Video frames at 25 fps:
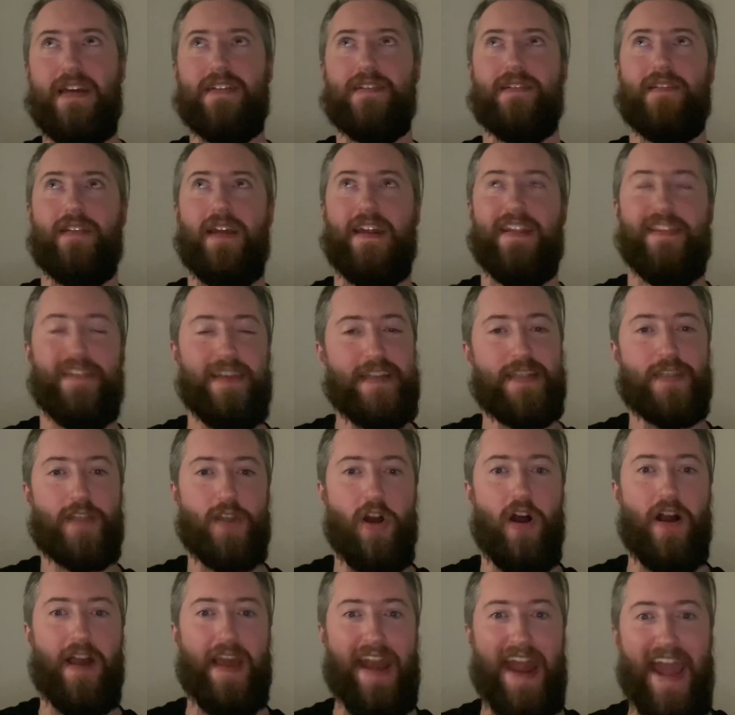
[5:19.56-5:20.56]
in this
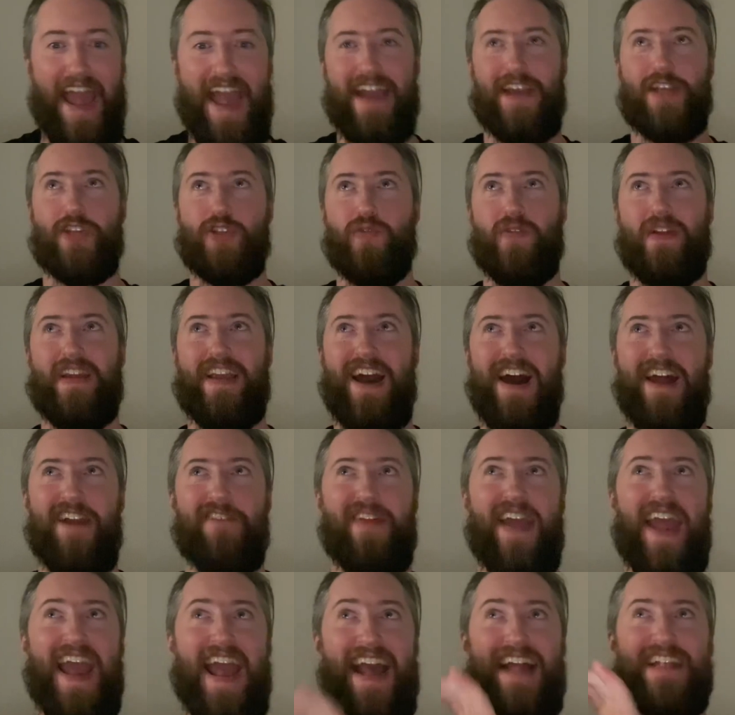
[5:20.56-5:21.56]
song it actually kind
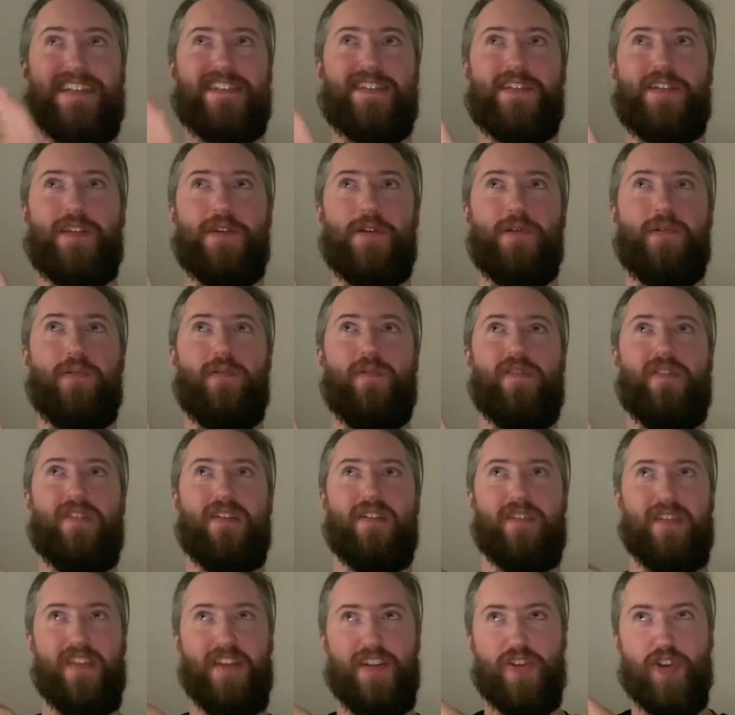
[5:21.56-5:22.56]
of adds to
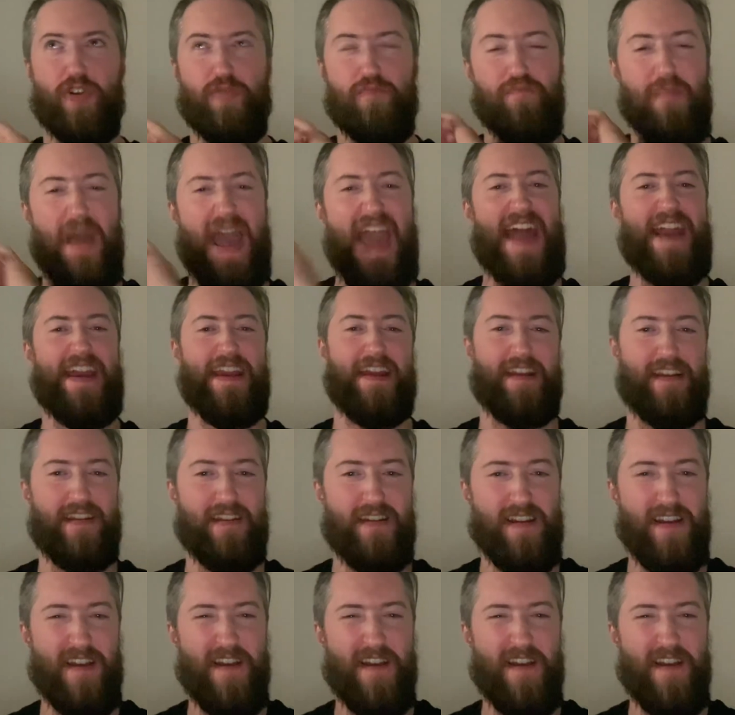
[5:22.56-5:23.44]
the dramatic